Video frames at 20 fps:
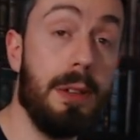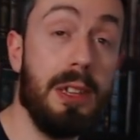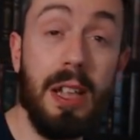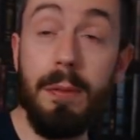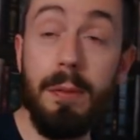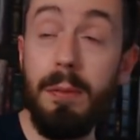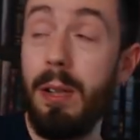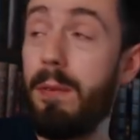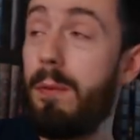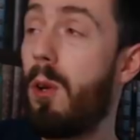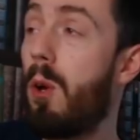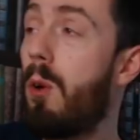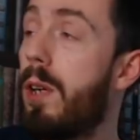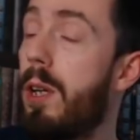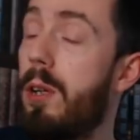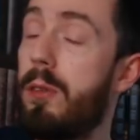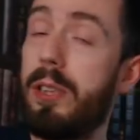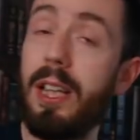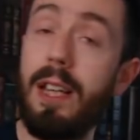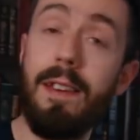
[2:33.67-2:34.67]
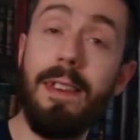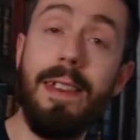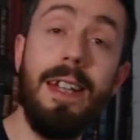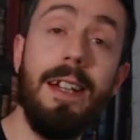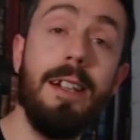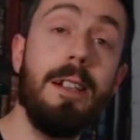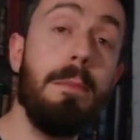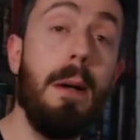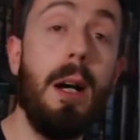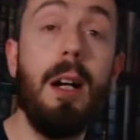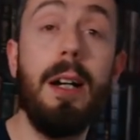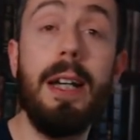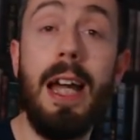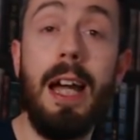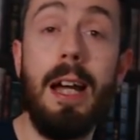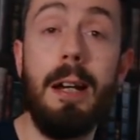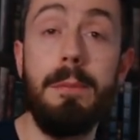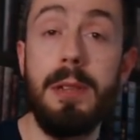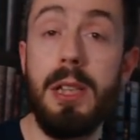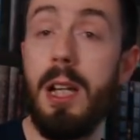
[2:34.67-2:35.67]
Because even if you're using third-party
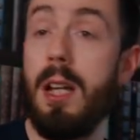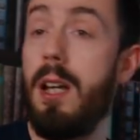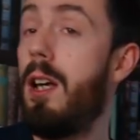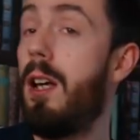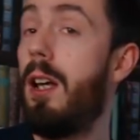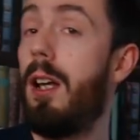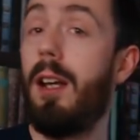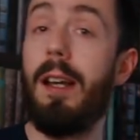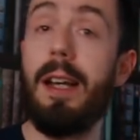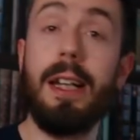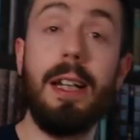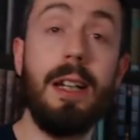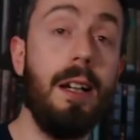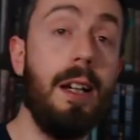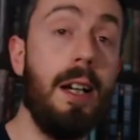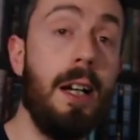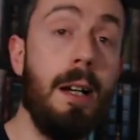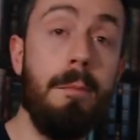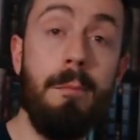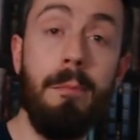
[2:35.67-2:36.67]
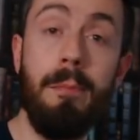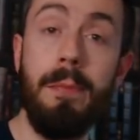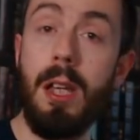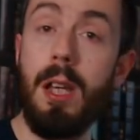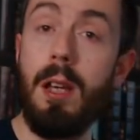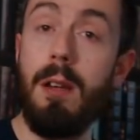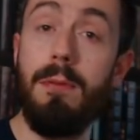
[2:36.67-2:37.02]
apps like um,